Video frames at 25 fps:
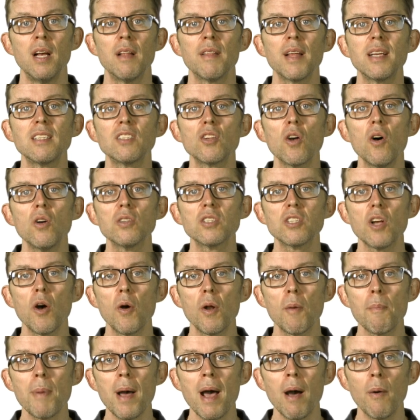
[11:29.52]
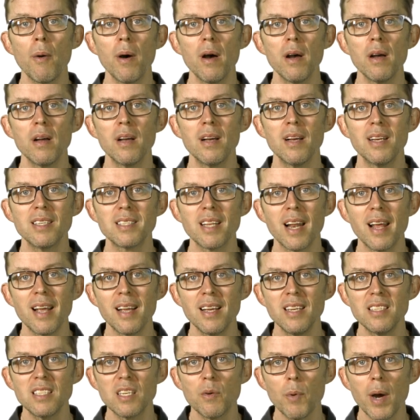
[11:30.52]
They saw solar power as an
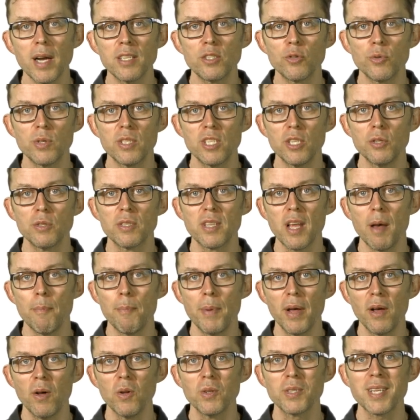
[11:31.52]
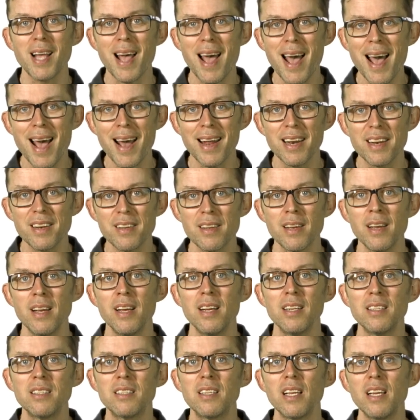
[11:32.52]
easy way to reduce their bills and
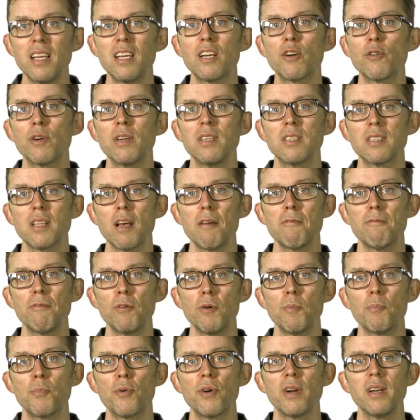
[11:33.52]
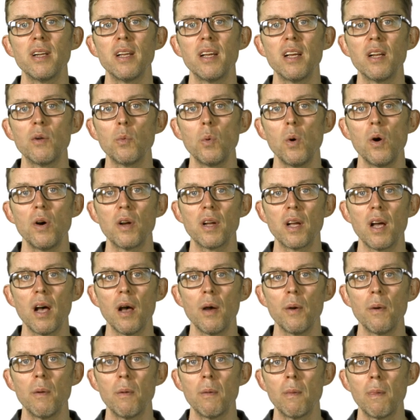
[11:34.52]
decrease their footprint in one
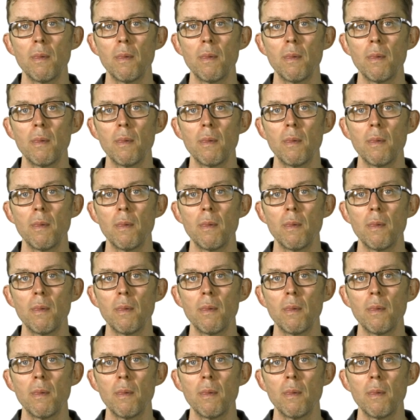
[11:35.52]
go.